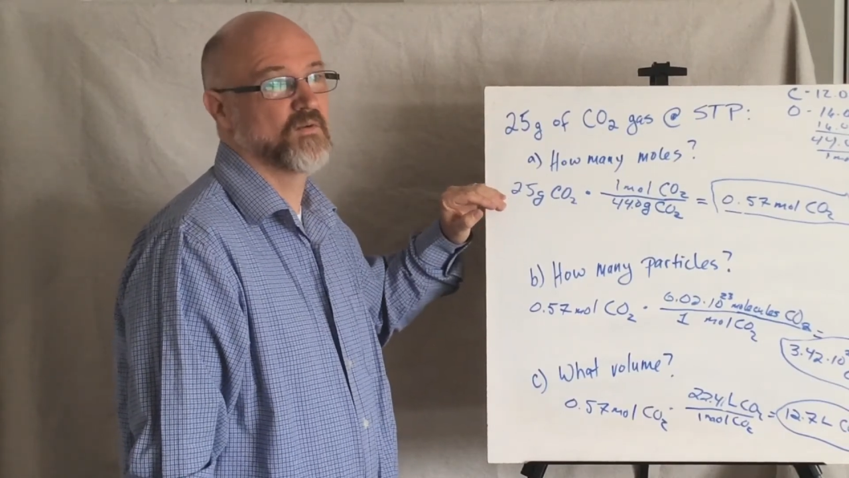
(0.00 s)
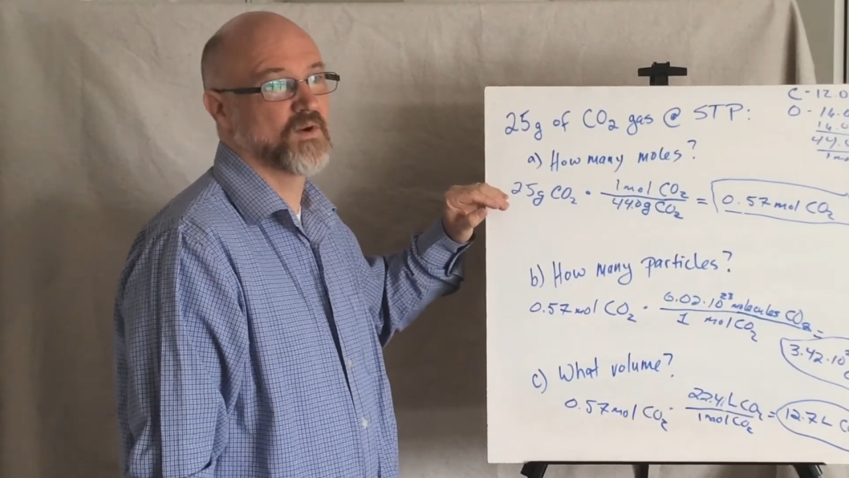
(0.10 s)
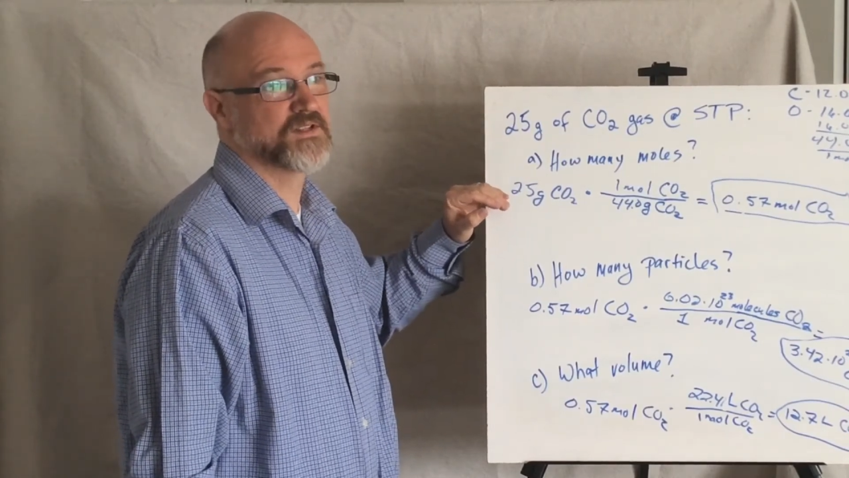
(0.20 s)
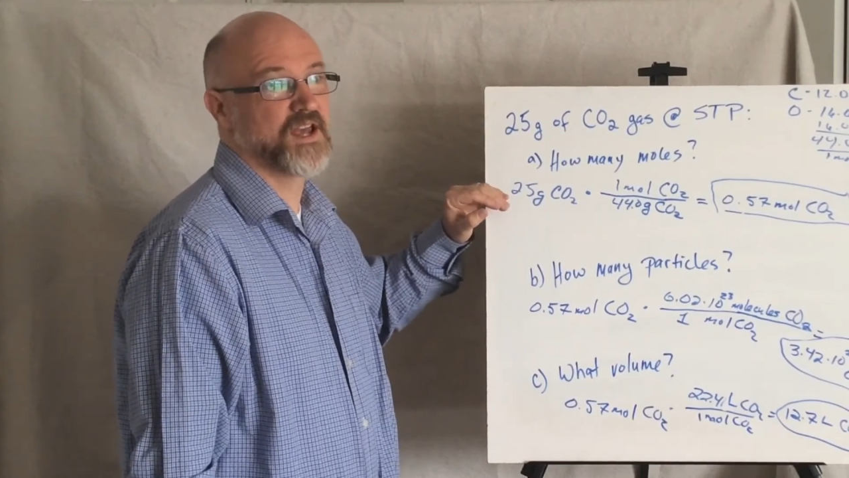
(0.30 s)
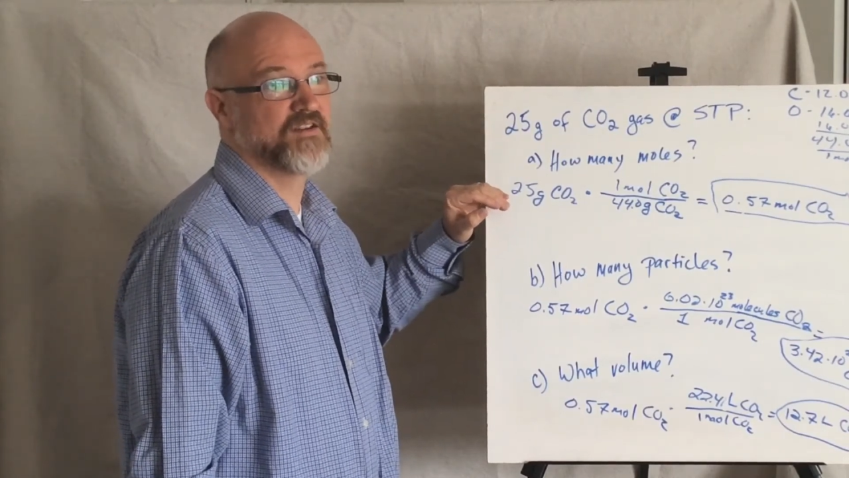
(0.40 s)

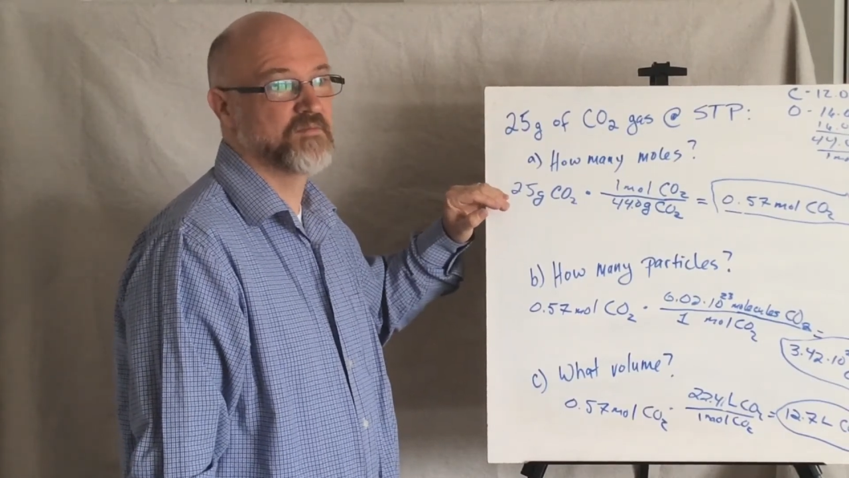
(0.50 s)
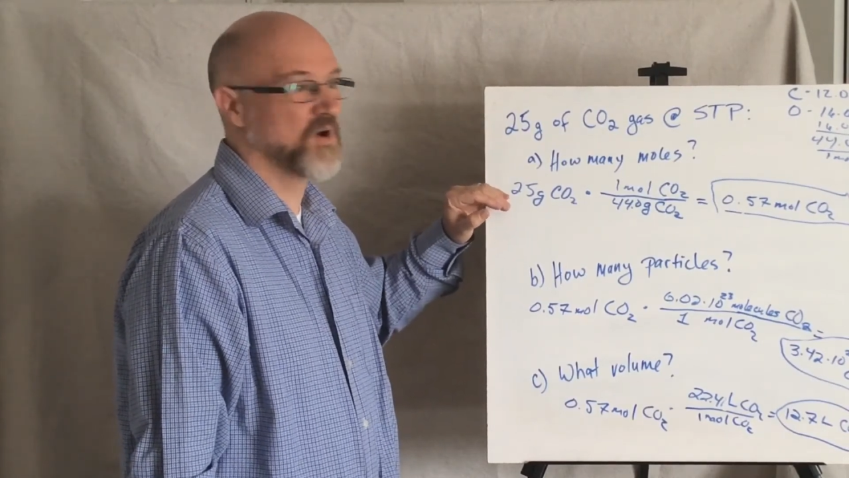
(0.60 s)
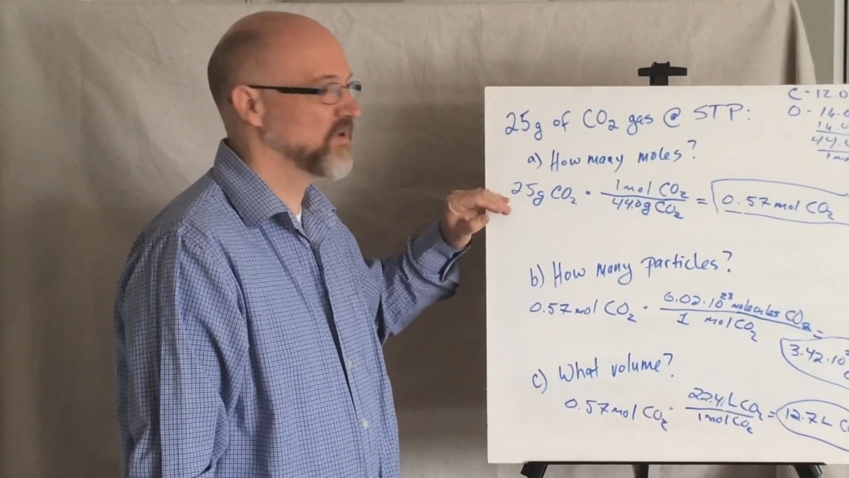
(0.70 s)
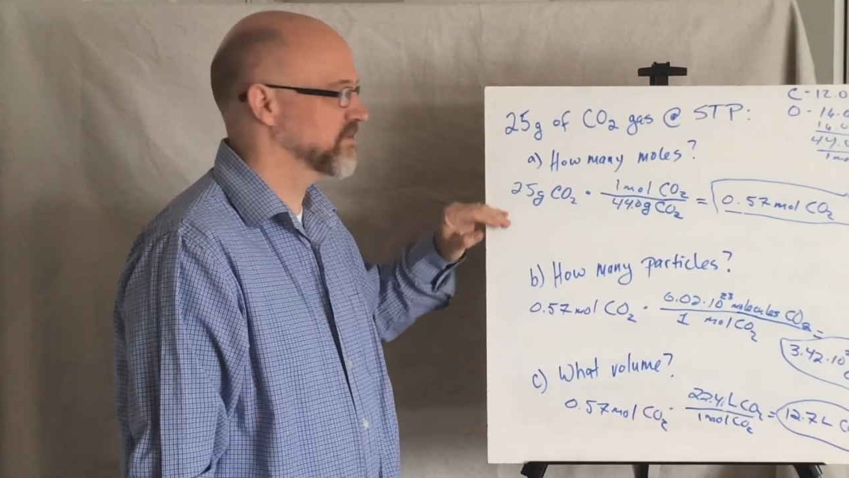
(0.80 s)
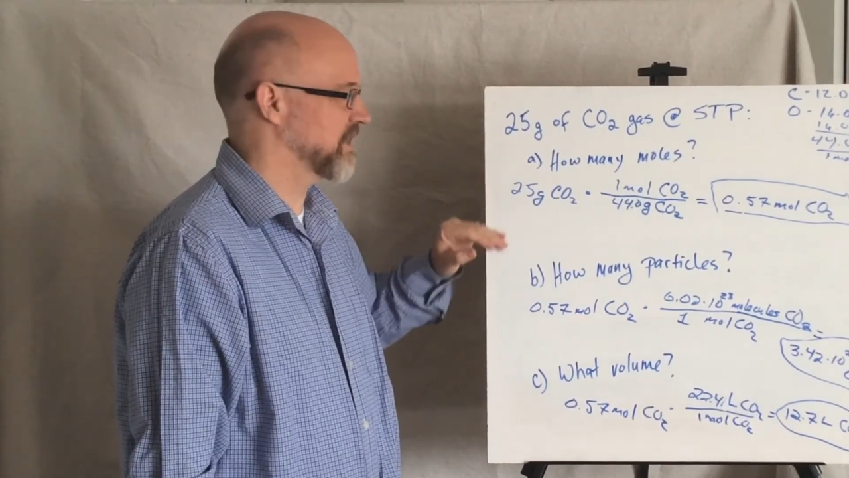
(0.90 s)
Once I have
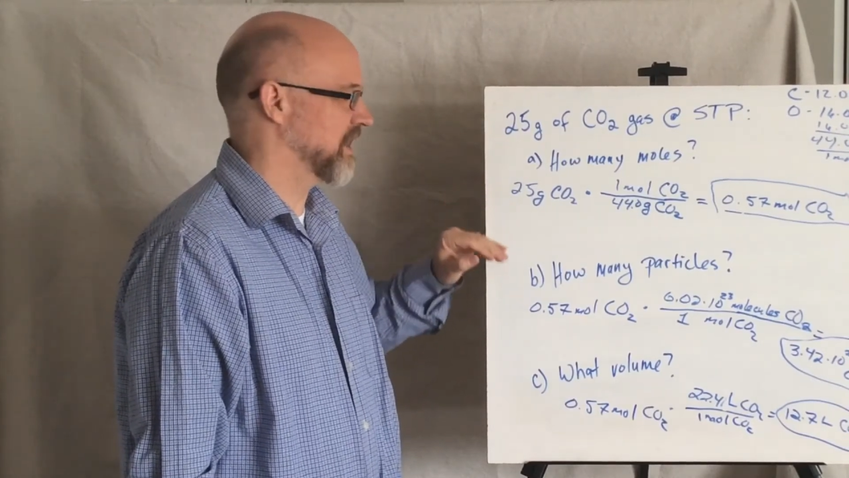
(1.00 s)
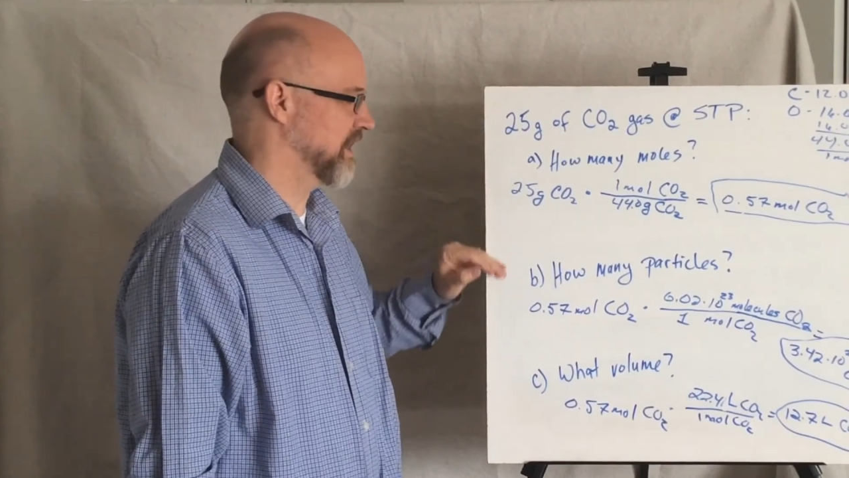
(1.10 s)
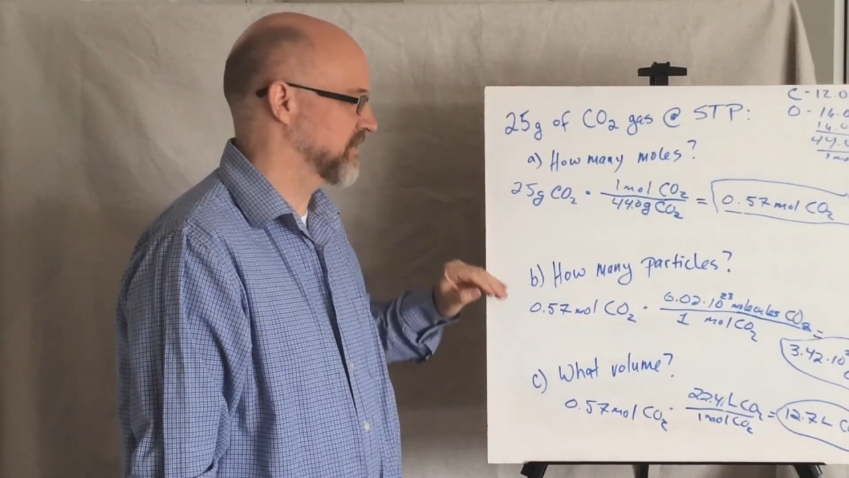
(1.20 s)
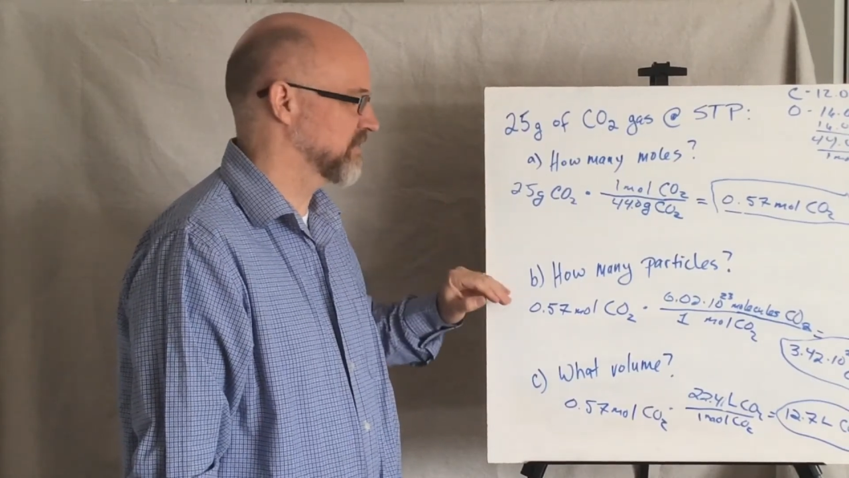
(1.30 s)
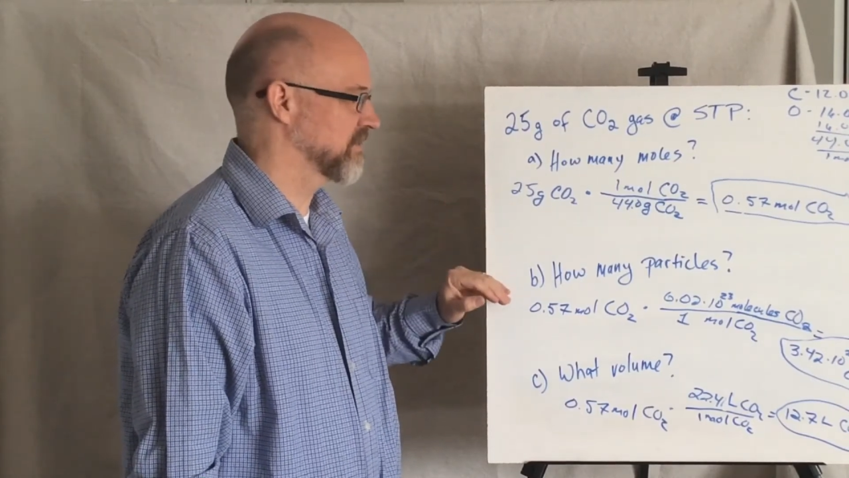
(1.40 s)
moles, I
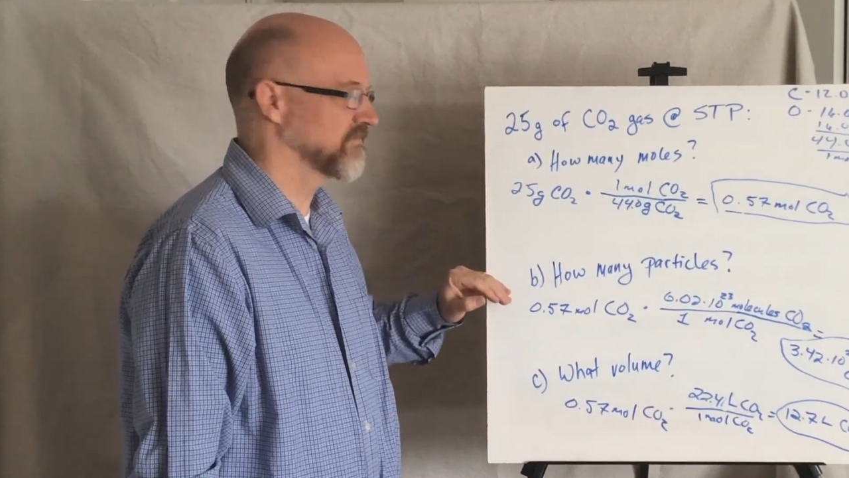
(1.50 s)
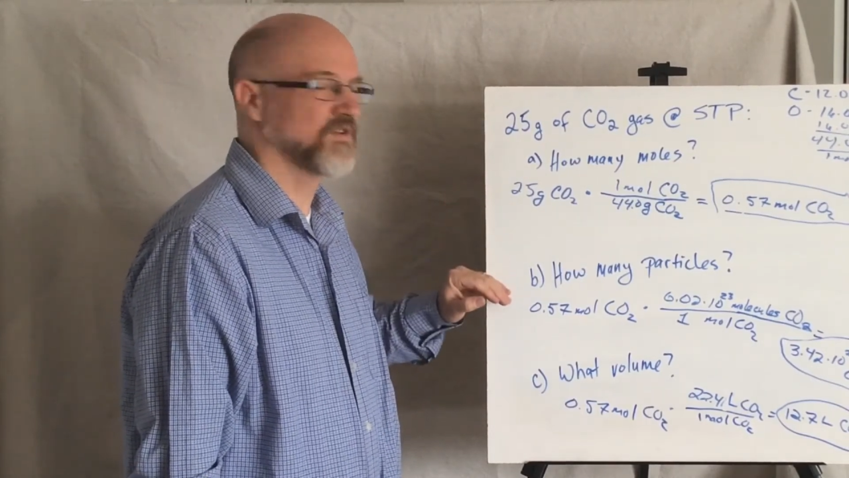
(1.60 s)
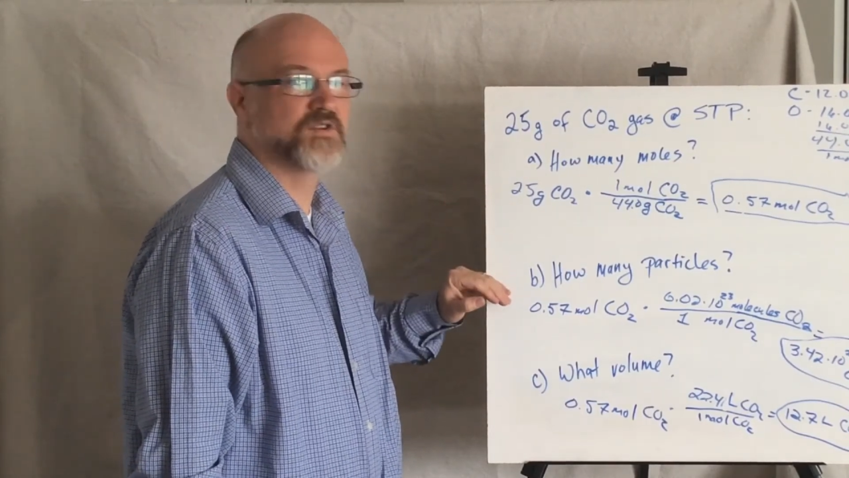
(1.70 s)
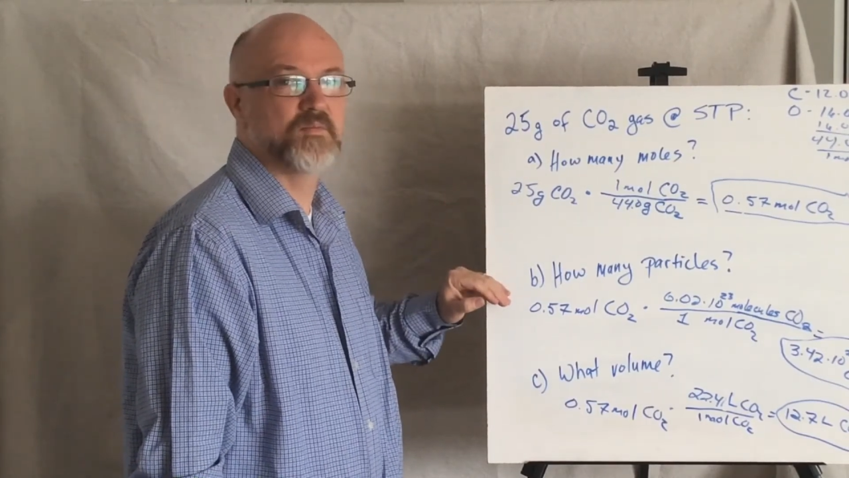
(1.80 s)
could convert to